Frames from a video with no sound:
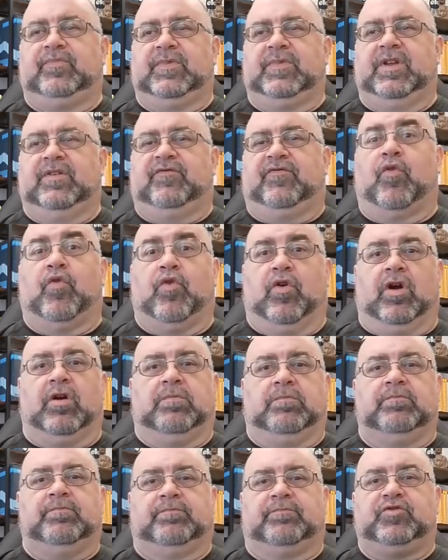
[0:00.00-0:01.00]
for
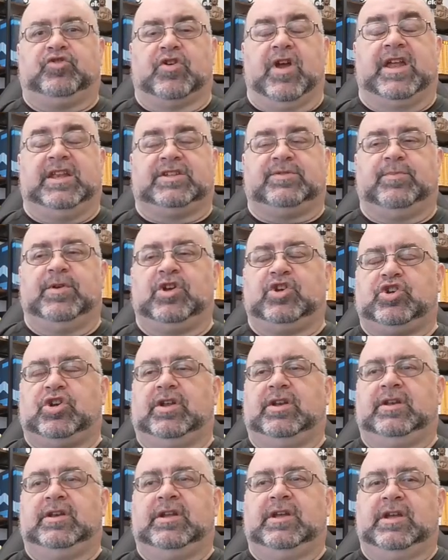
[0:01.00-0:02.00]

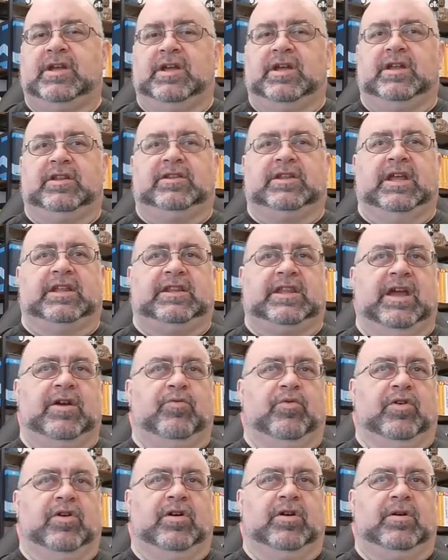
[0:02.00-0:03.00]
transmission that they
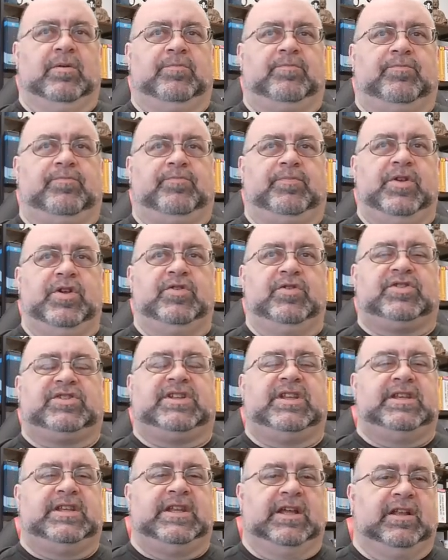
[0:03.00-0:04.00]
were used
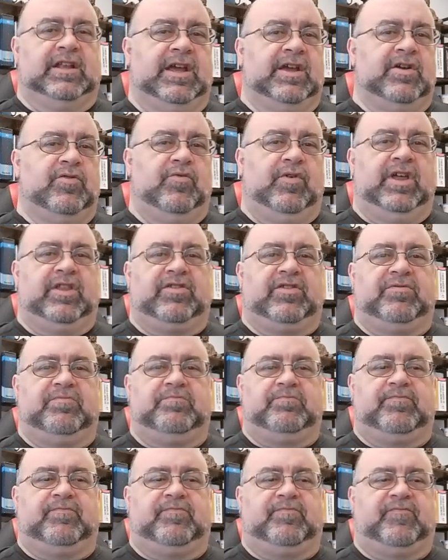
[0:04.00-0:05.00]
to dealing with
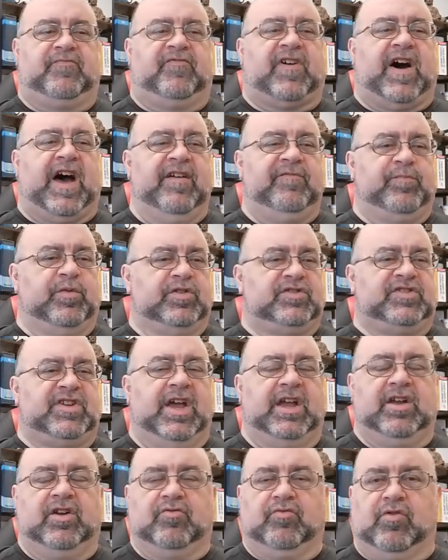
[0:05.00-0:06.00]

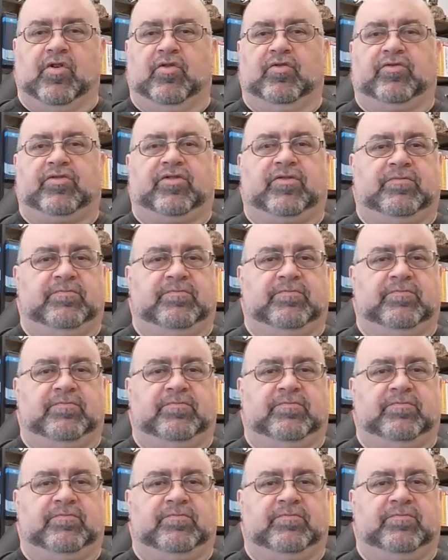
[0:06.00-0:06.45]
5% growth